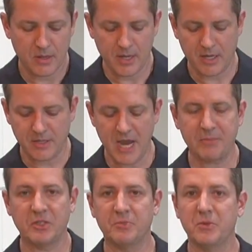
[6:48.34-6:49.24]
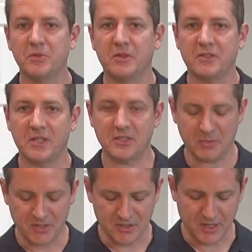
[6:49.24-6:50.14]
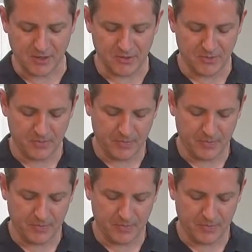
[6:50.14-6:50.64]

and a tablespoon of sesame seeds.